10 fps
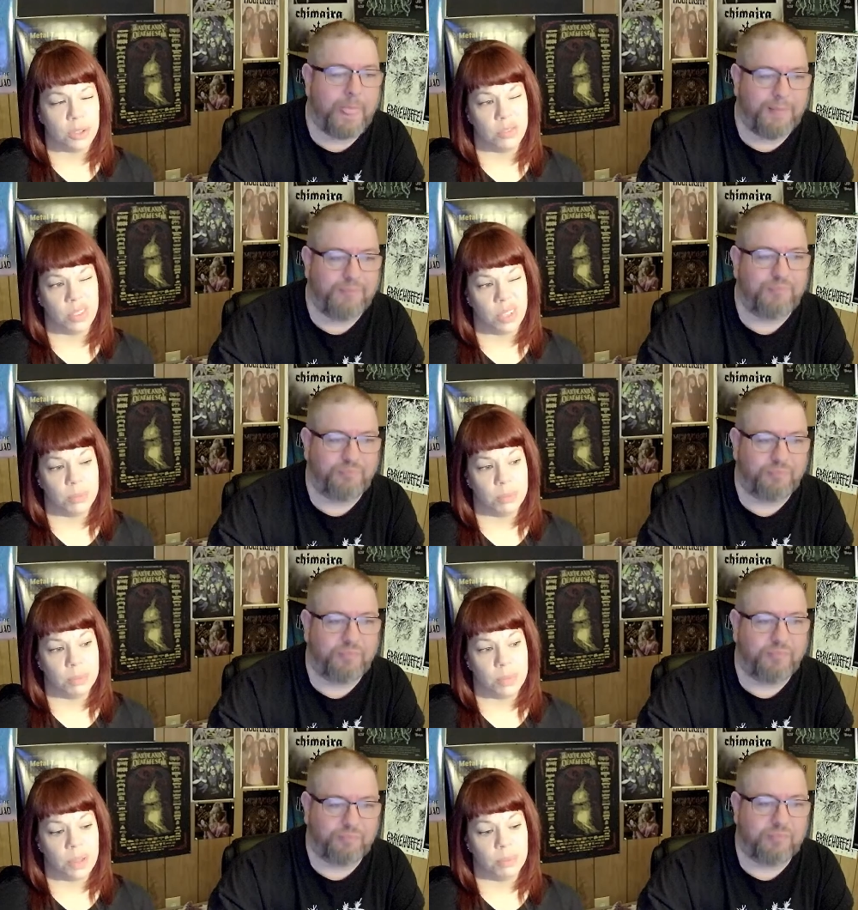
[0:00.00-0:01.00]
Speaker 1: hopefully I'm,
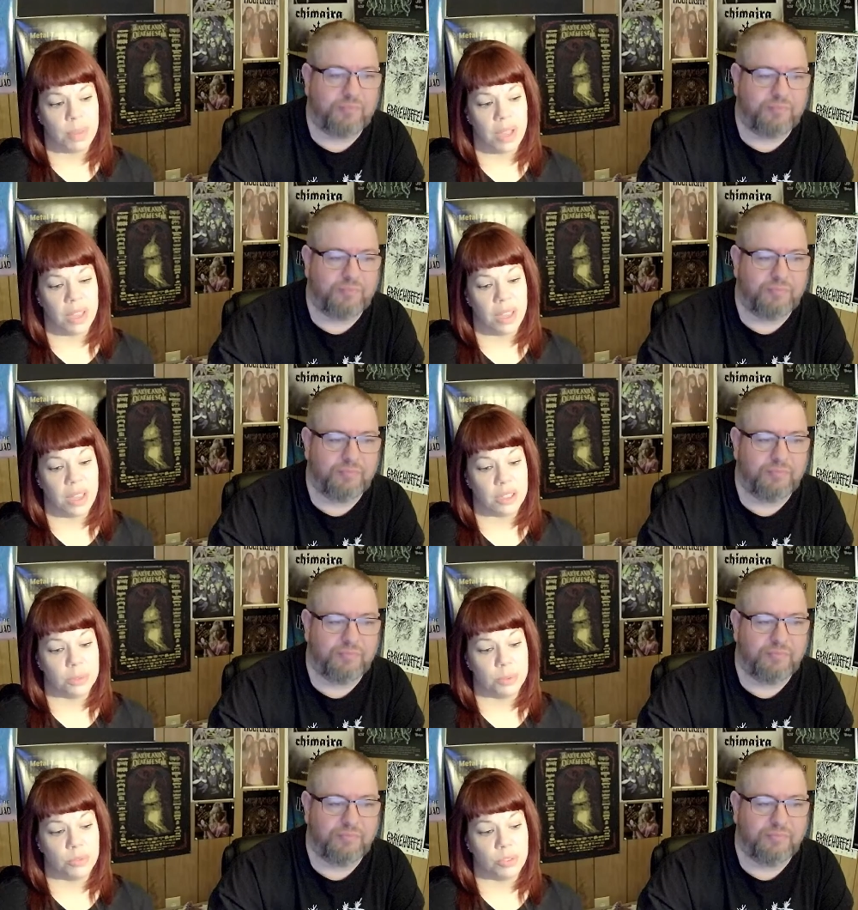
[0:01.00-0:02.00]
I'm I can catch
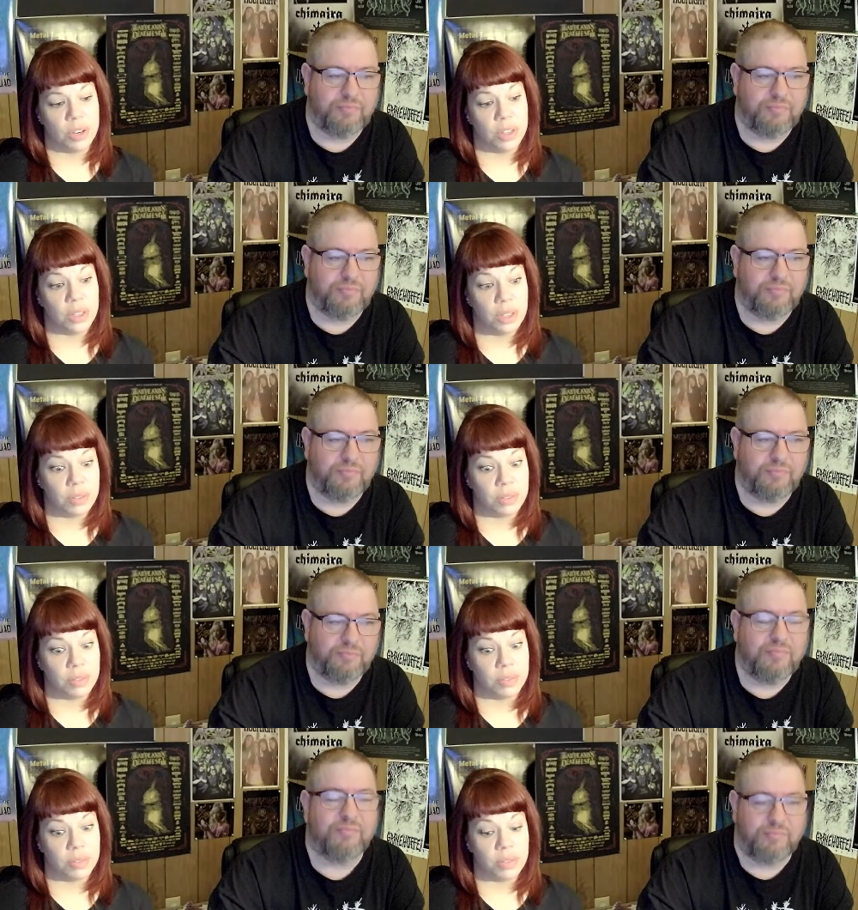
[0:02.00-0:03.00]
it before I leave.
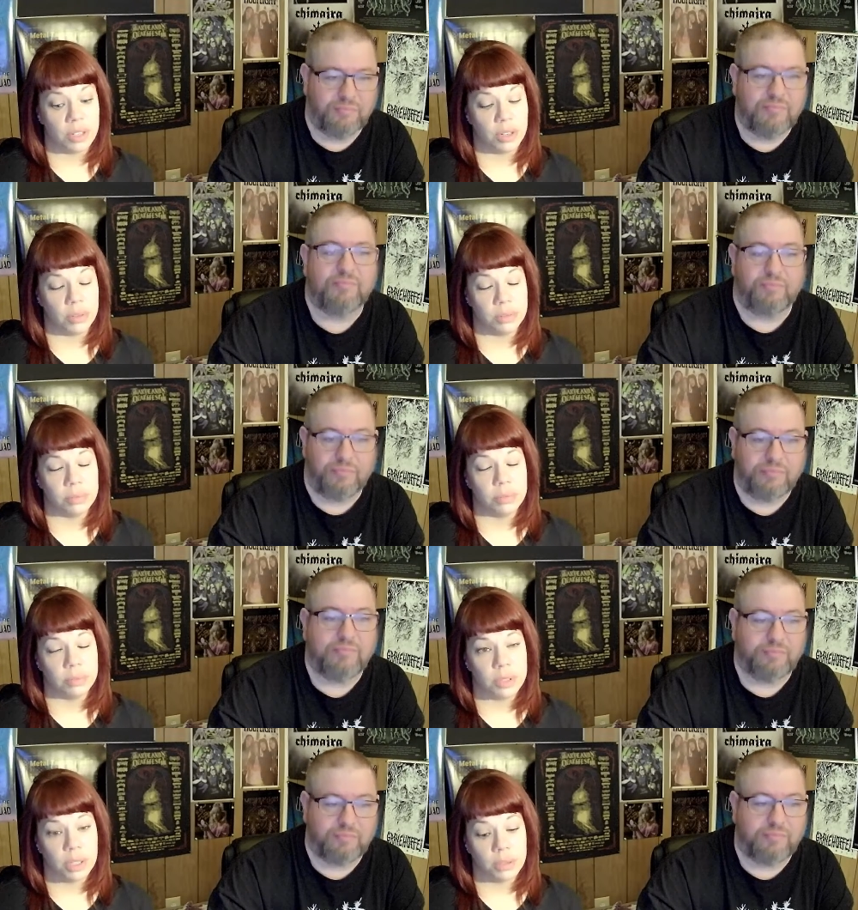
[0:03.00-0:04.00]
you know.
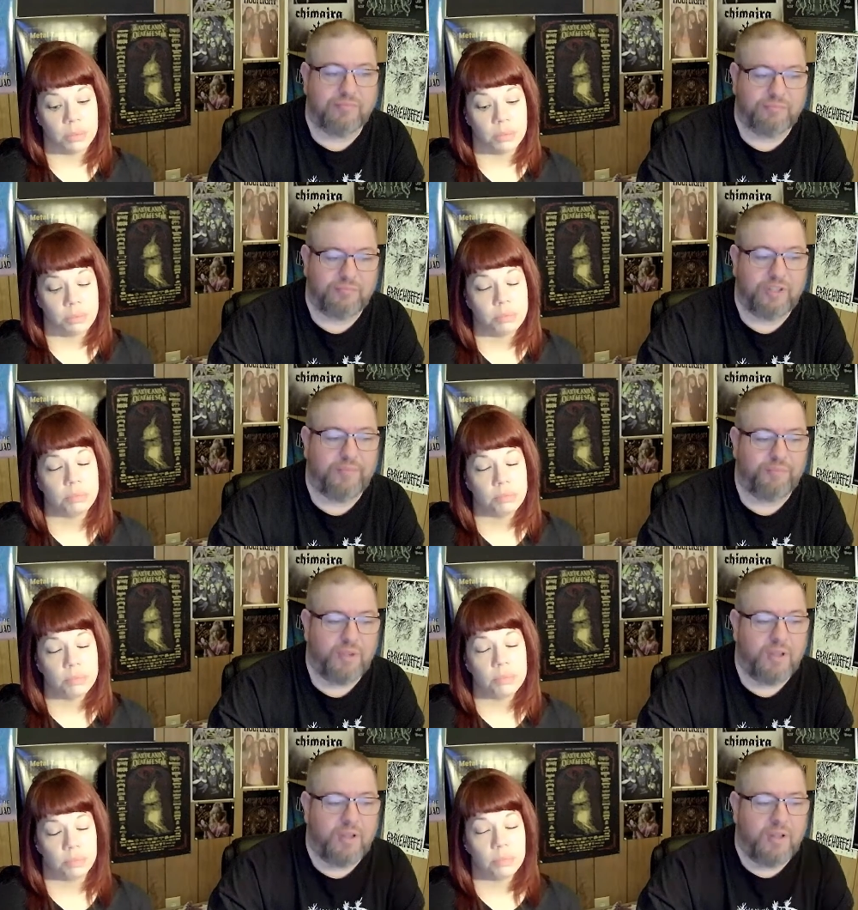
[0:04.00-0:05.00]
So.
Speaker 2: Yep.
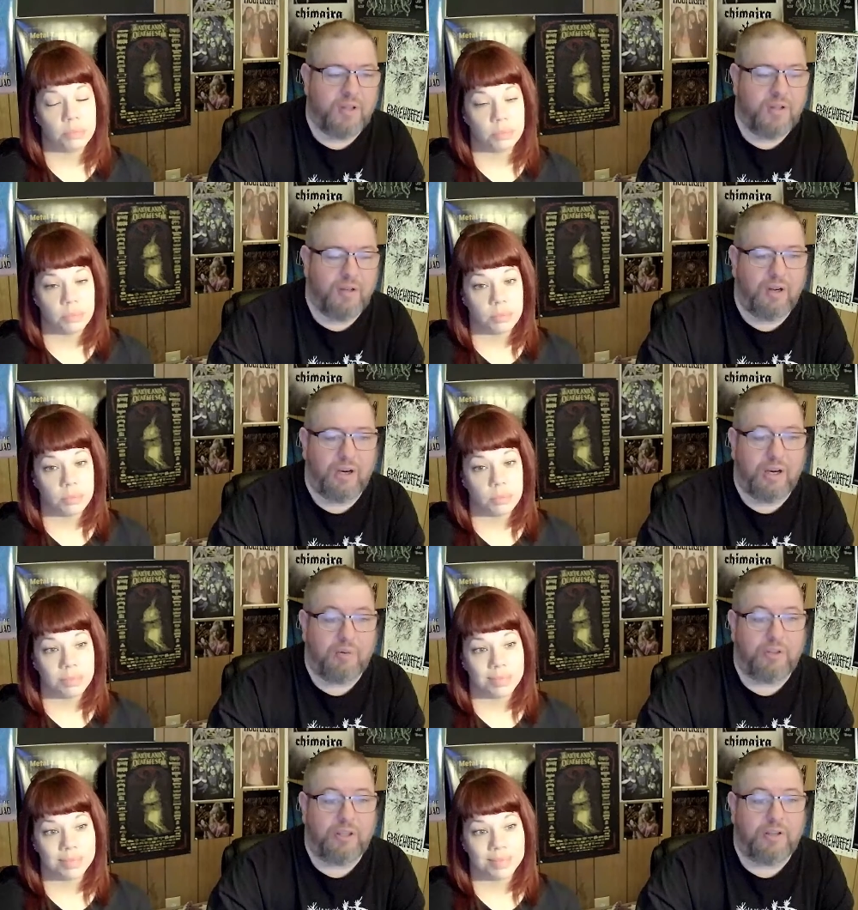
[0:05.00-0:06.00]
All right. Well,
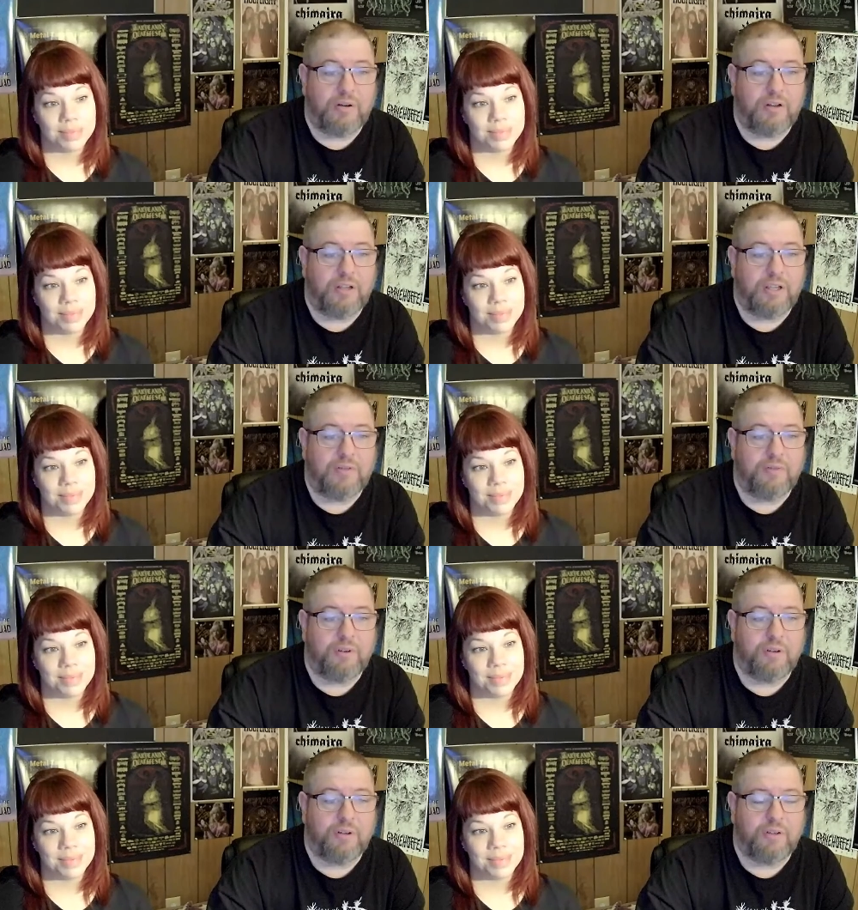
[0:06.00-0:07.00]
thank you all again
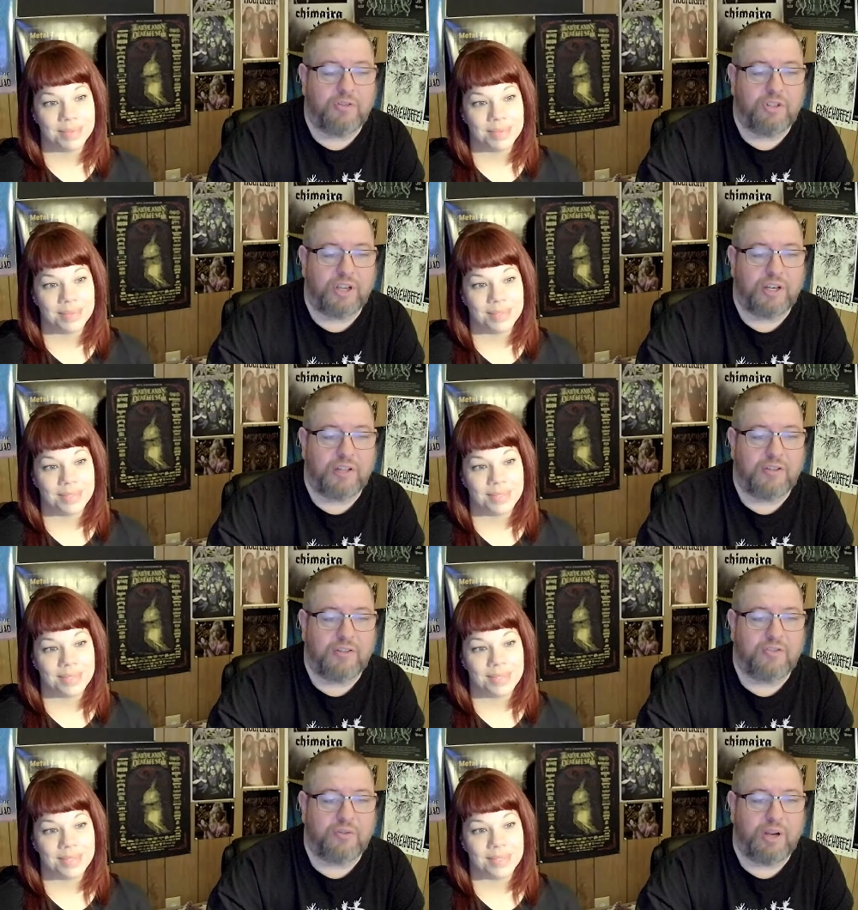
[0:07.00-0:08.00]
for checking out
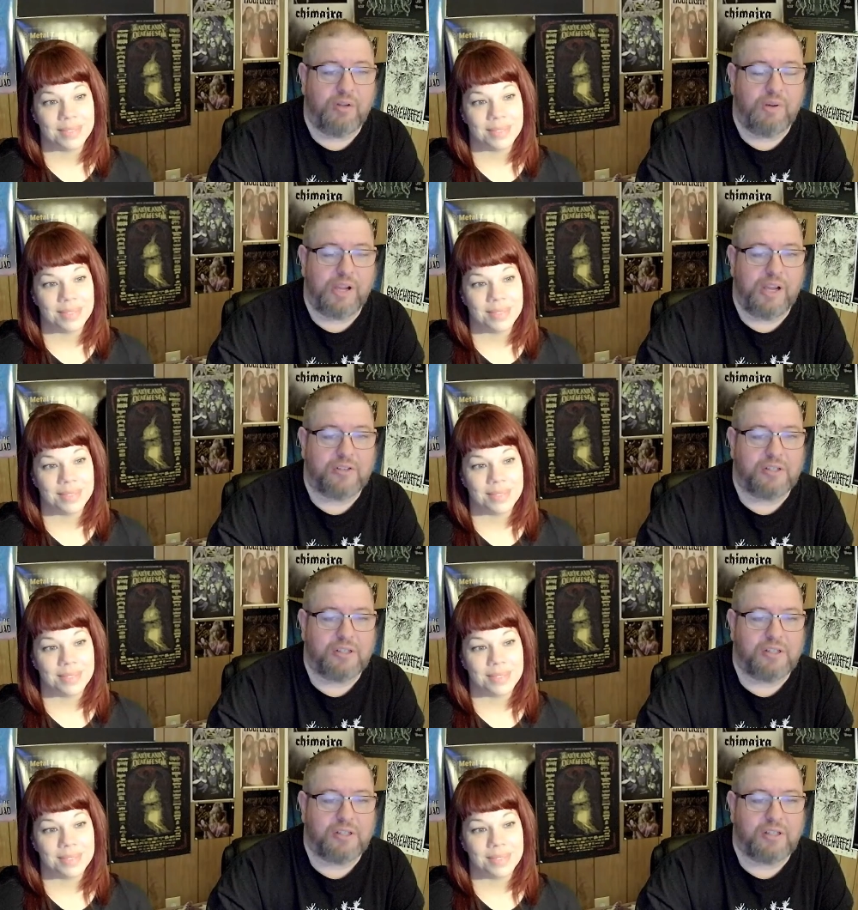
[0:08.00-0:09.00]
this trailer
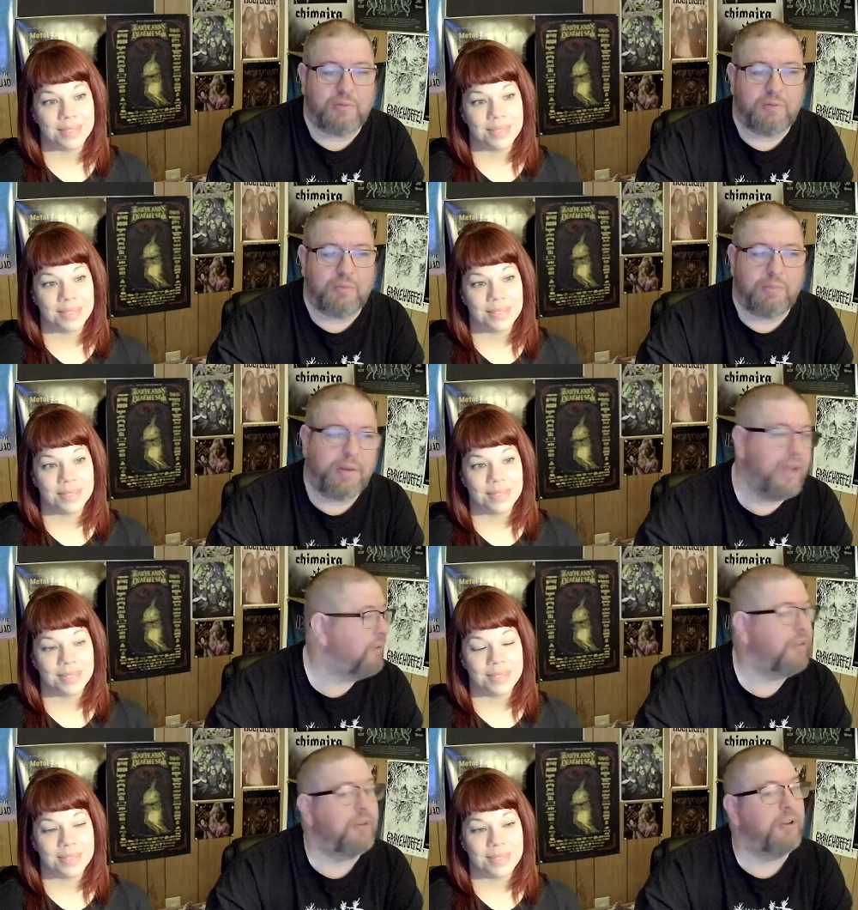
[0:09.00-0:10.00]
reaction, and we'll be back
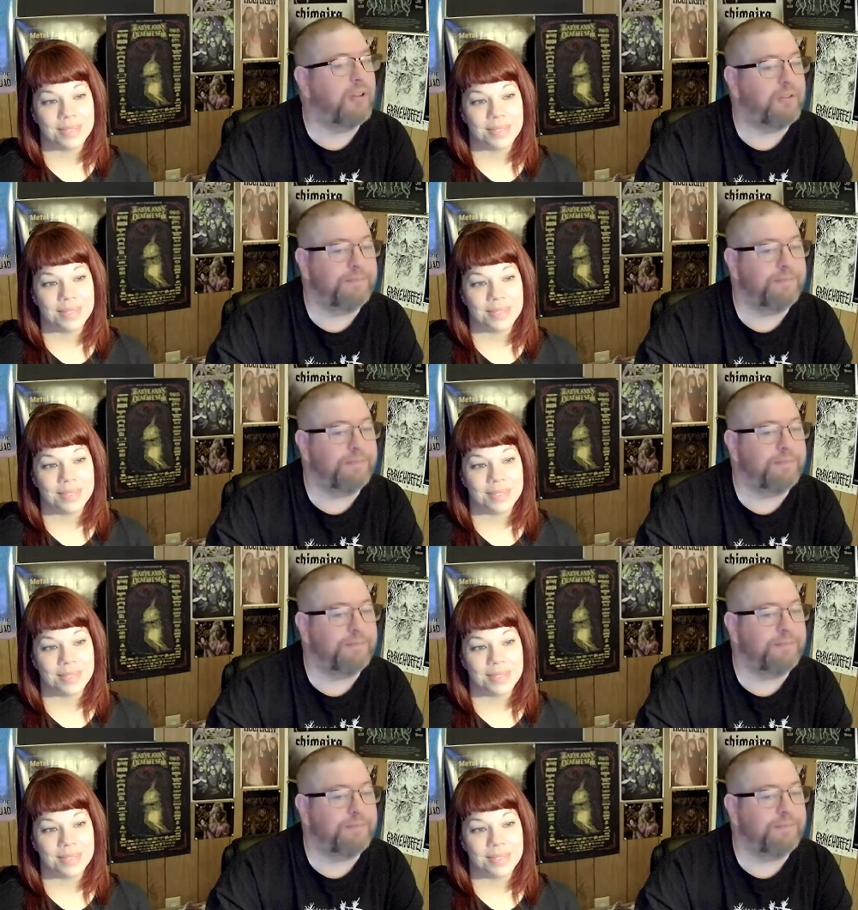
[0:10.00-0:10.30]
with another.